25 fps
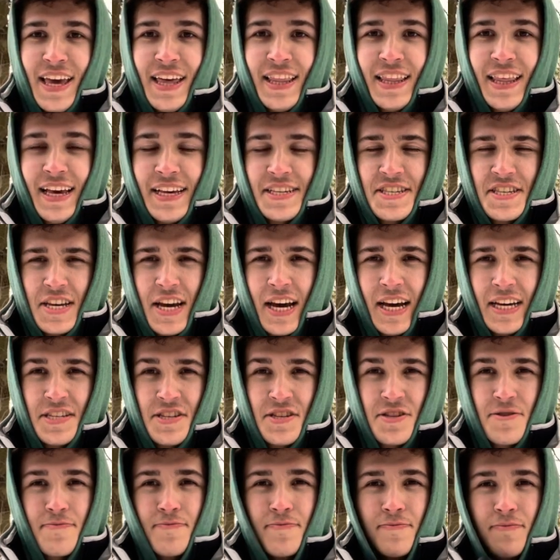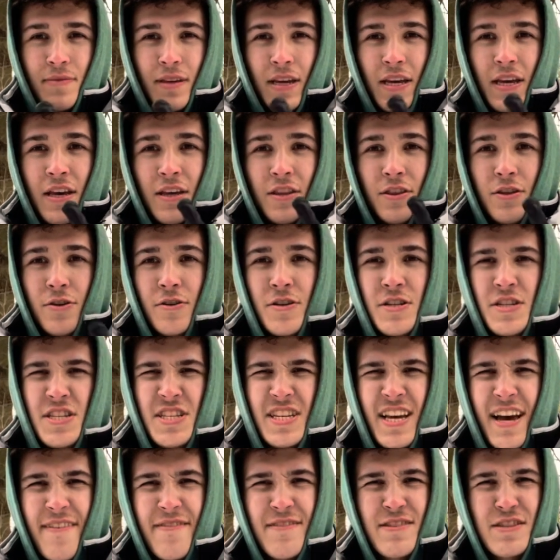Thanks, guys.
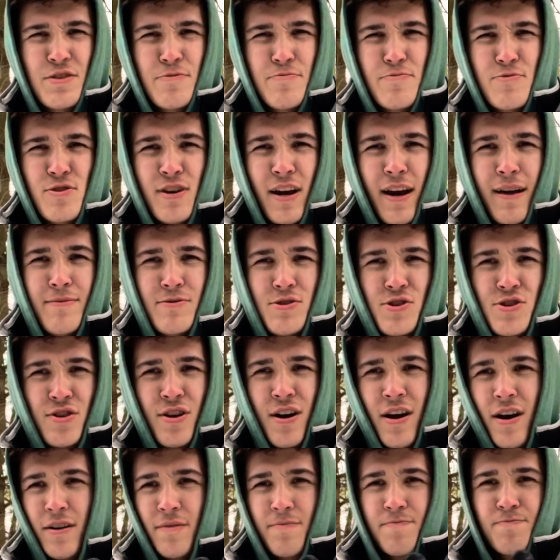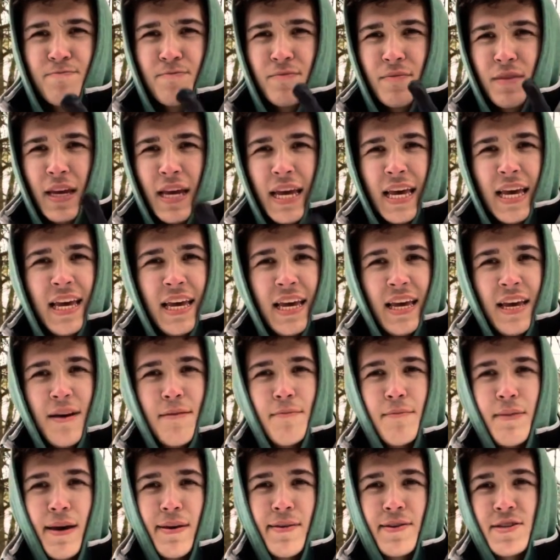thirty-seven subscribers strong.
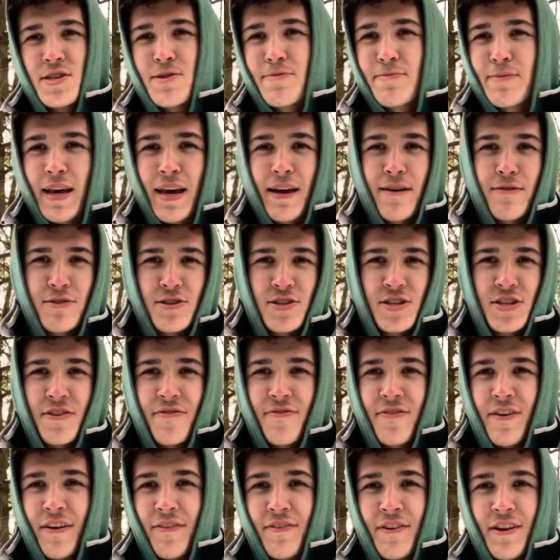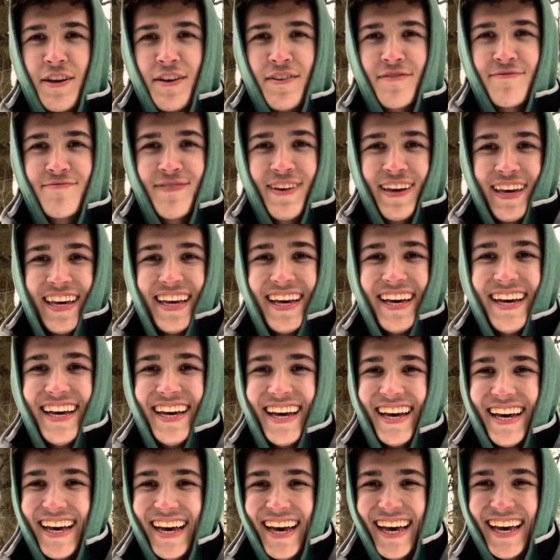Maybe someday we'll see fifty.
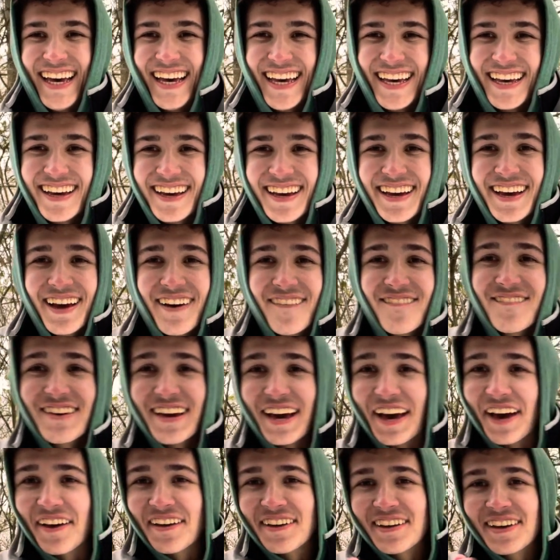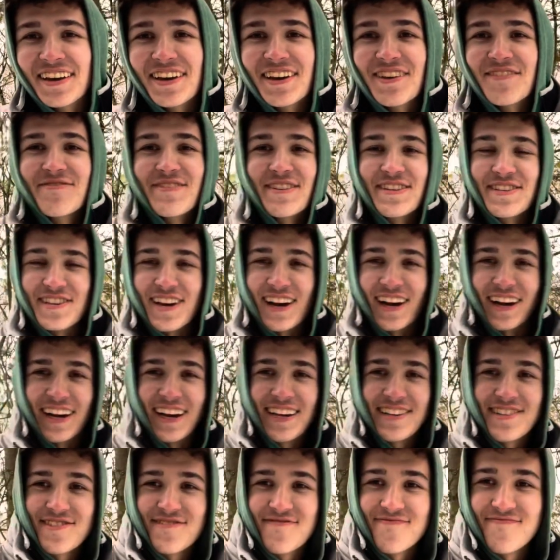But yeah, peace out,
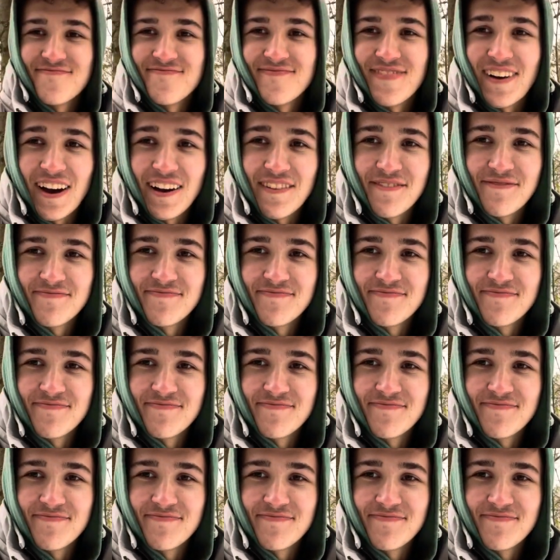guys. Bye.